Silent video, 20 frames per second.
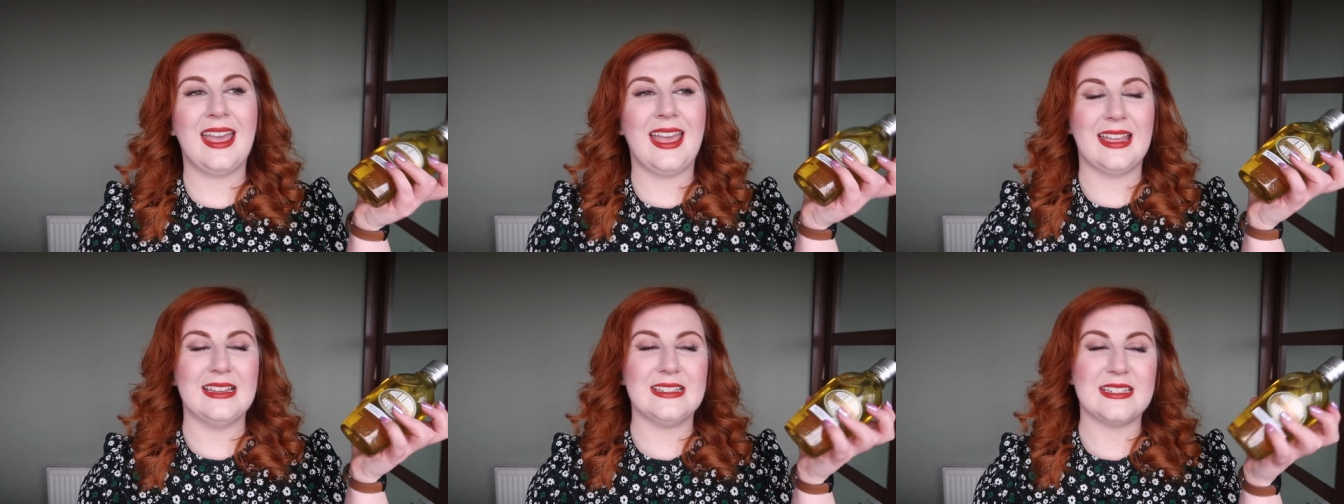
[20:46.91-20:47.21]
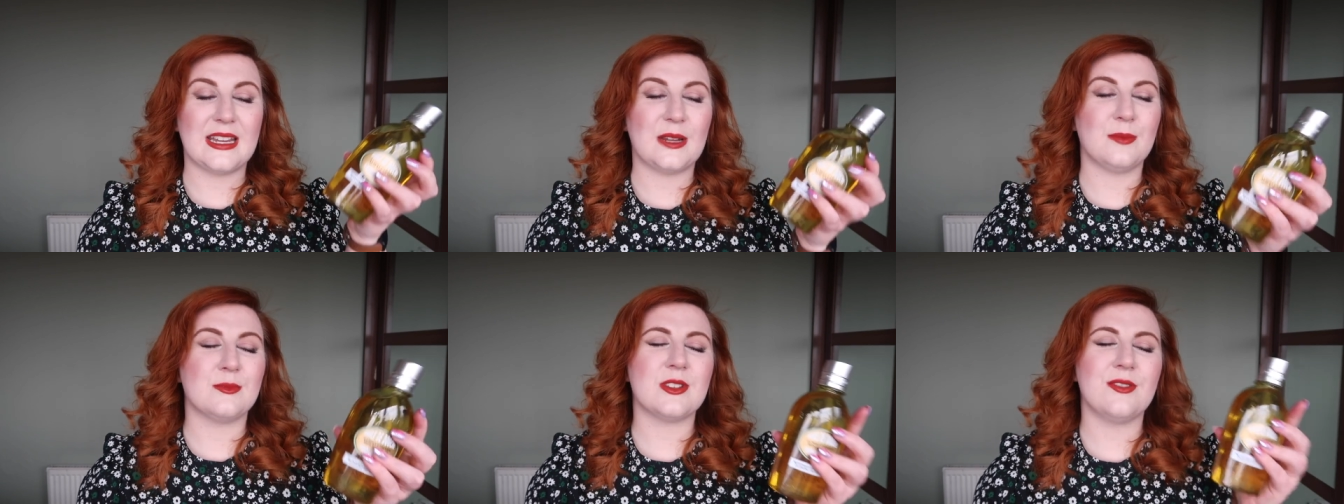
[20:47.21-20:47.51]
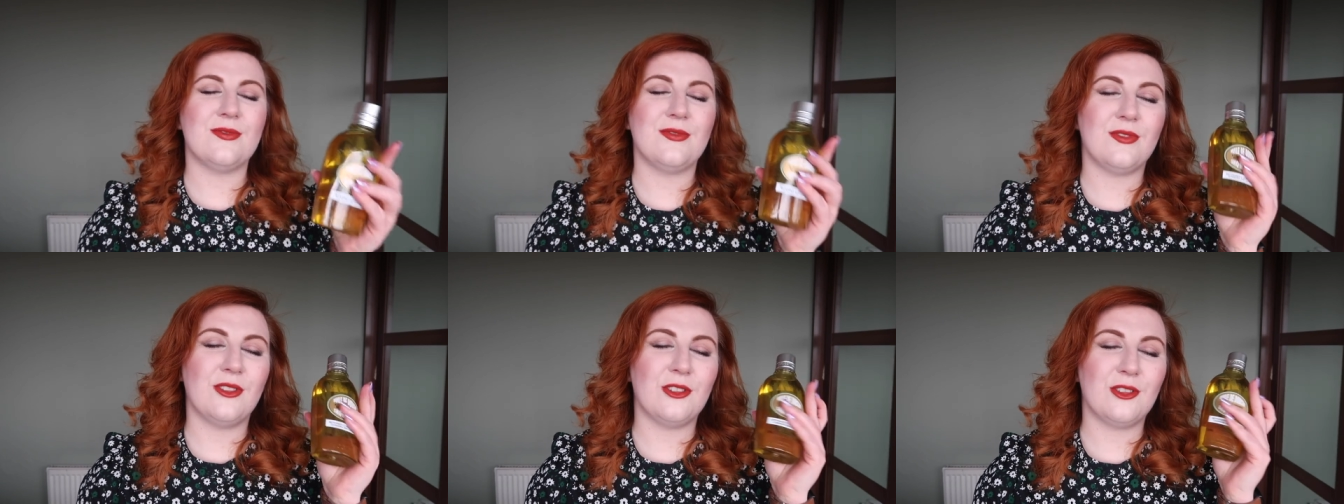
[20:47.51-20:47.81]
in terms
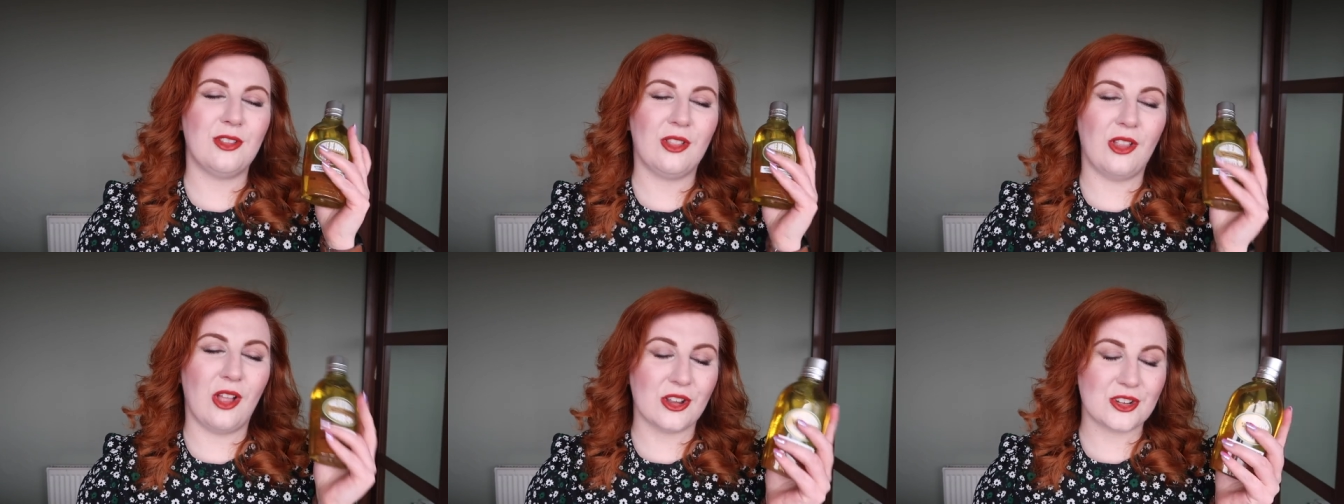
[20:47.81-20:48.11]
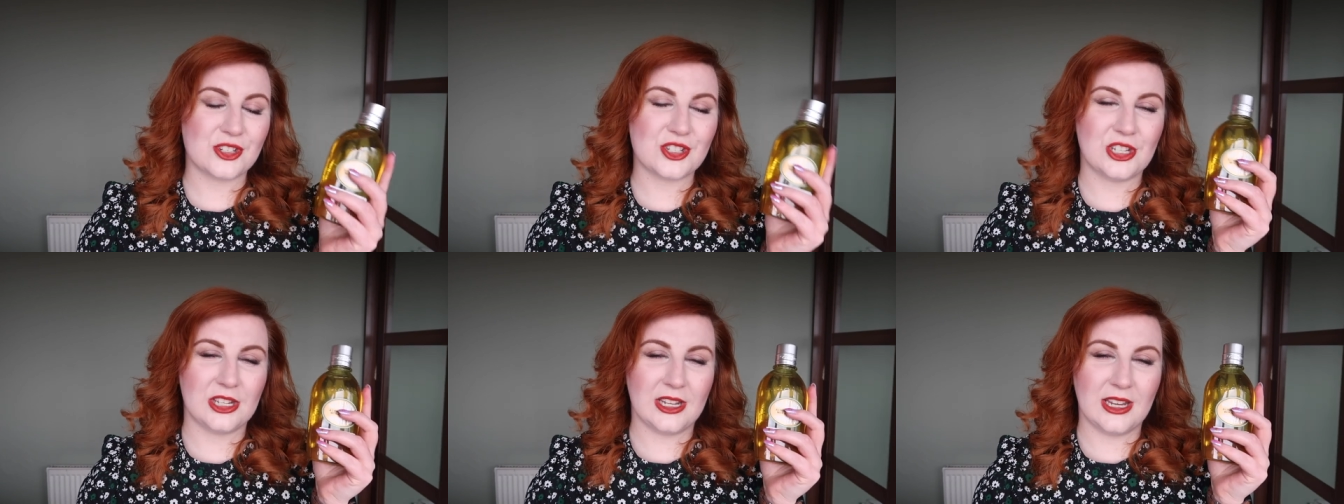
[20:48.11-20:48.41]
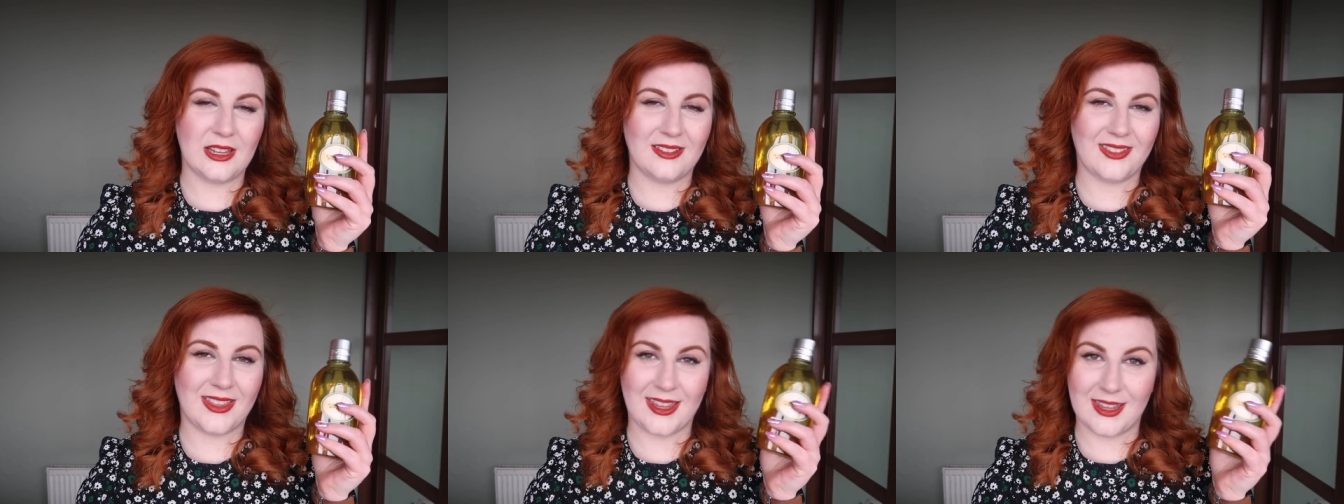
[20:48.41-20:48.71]
of
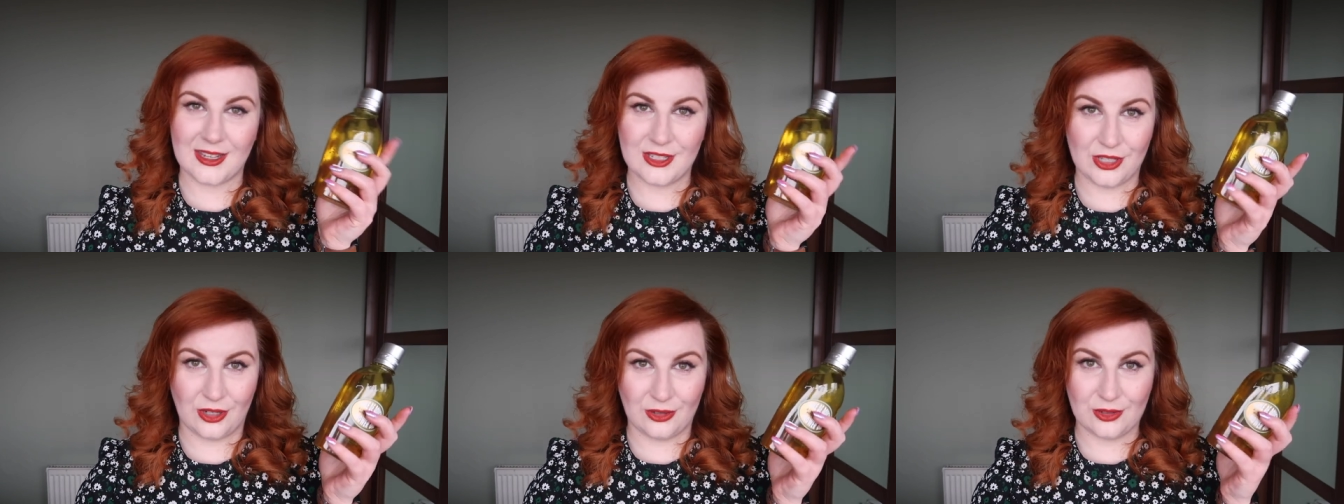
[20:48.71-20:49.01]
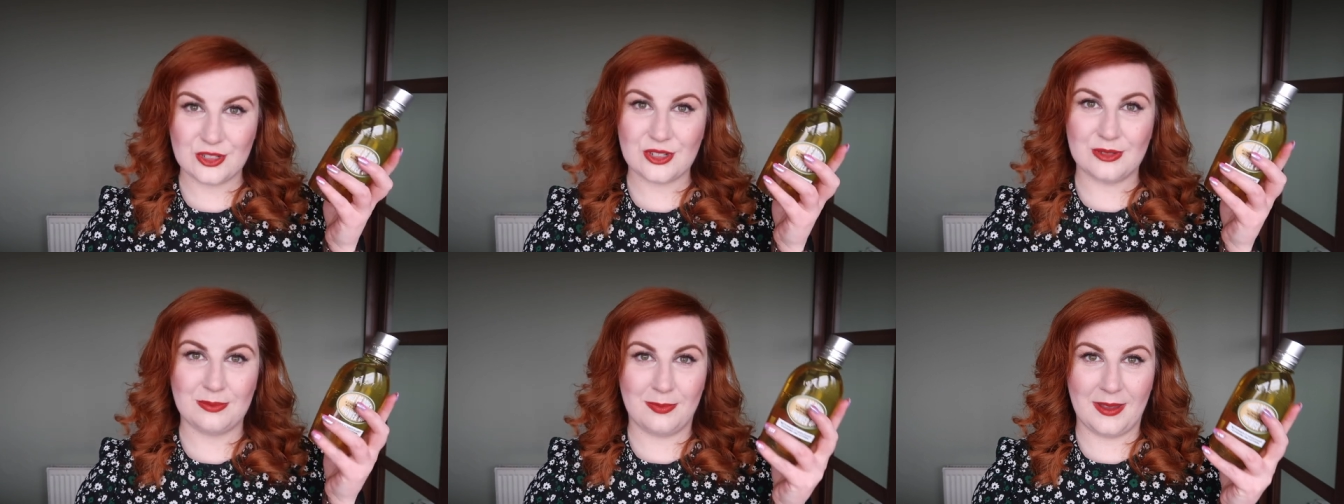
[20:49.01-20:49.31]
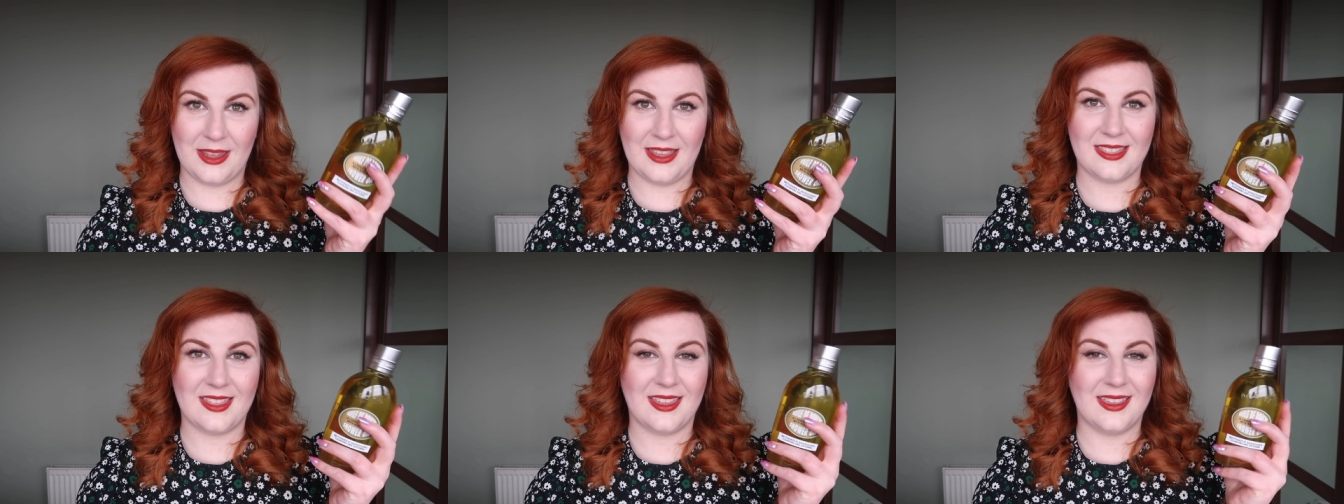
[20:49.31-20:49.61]
luxury, like indulgent
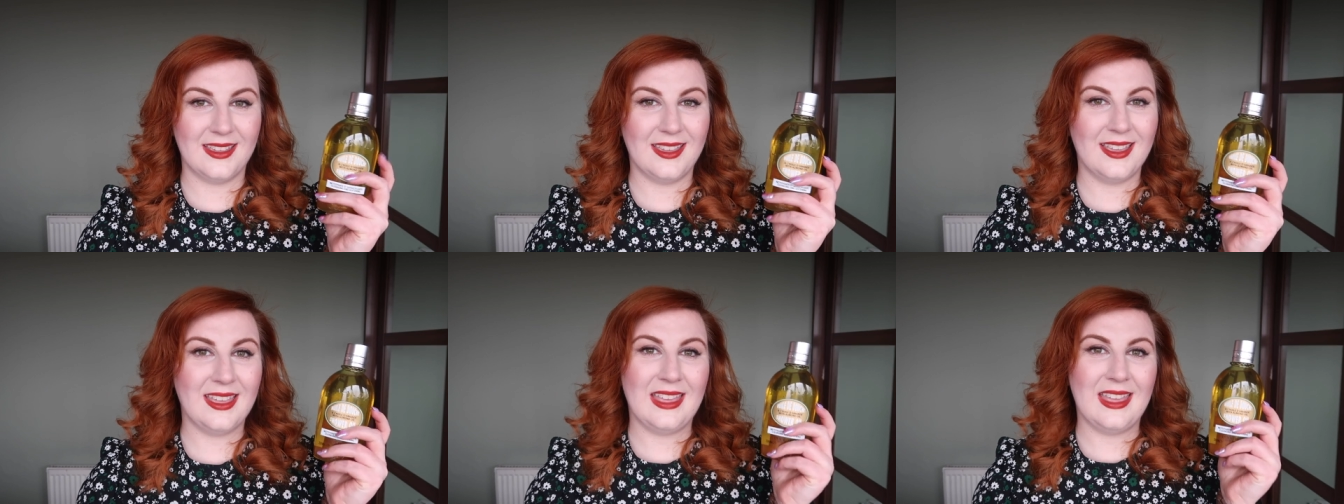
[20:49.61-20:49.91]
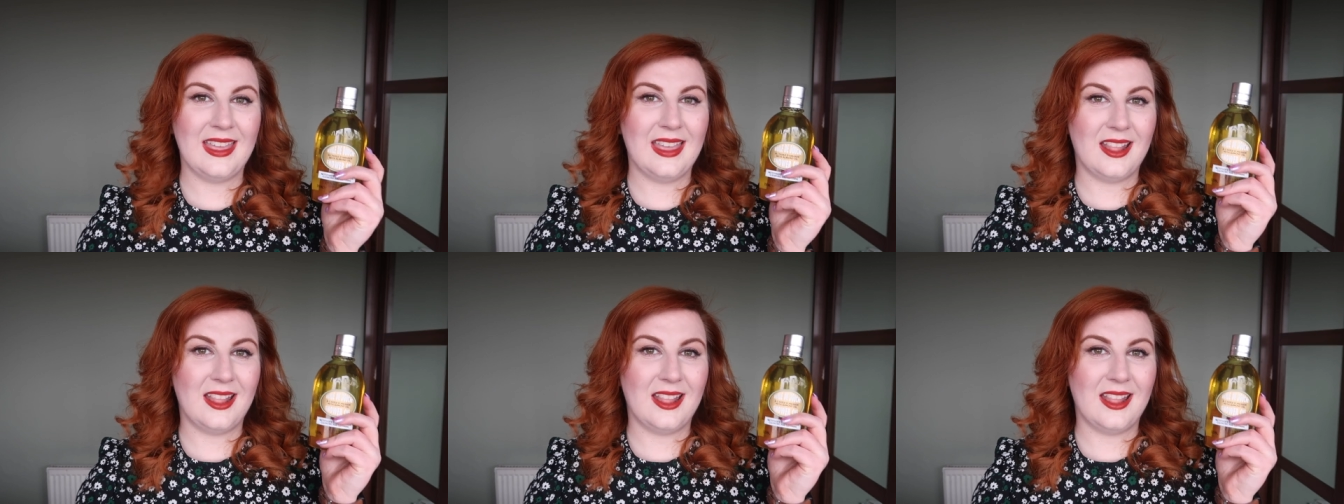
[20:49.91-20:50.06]
bathing,